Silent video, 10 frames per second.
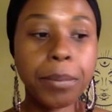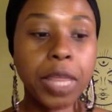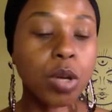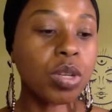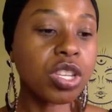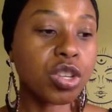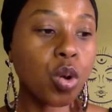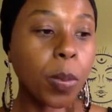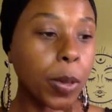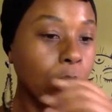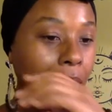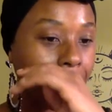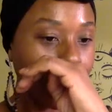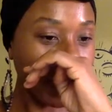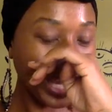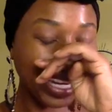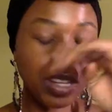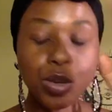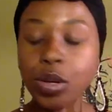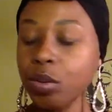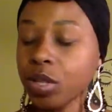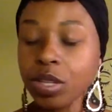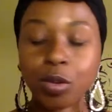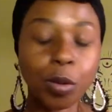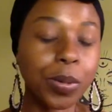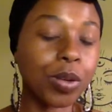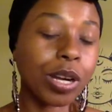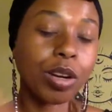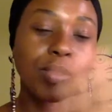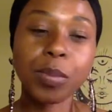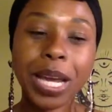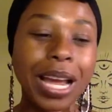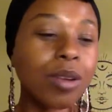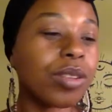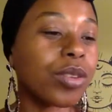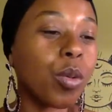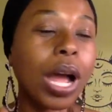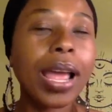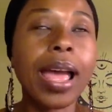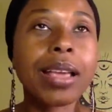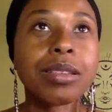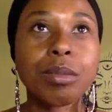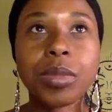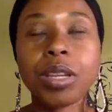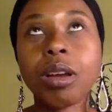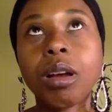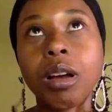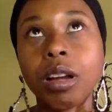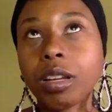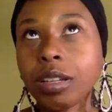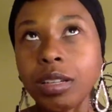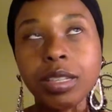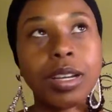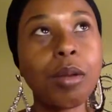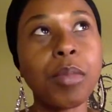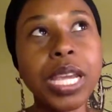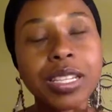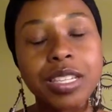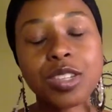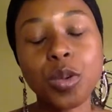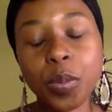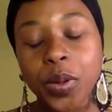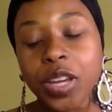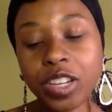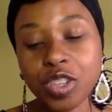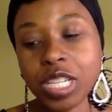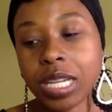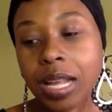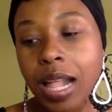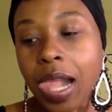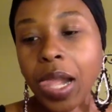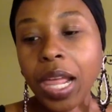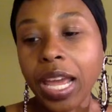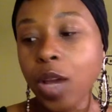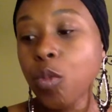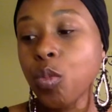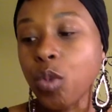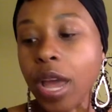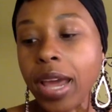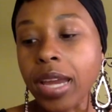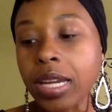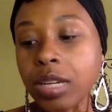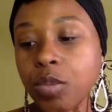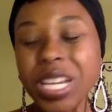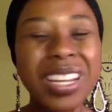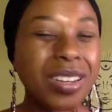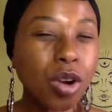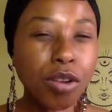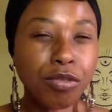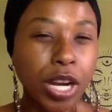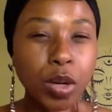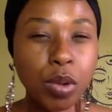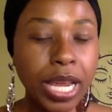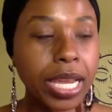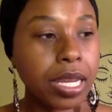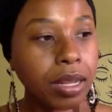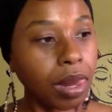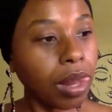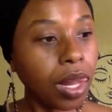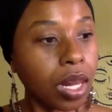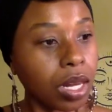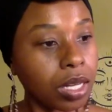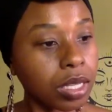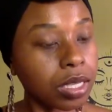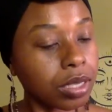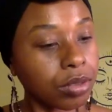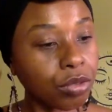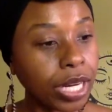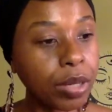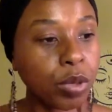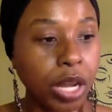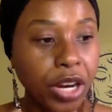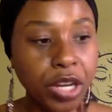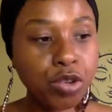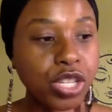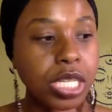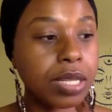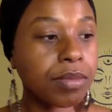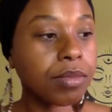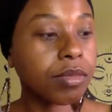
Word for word: there was a Scorpio guy I met, and I knew he was Scorpio right off the bat. I don't even know why I asked him. He, oh, amazing Scorpio energy. And, and we hit it off right away, right, with our energy.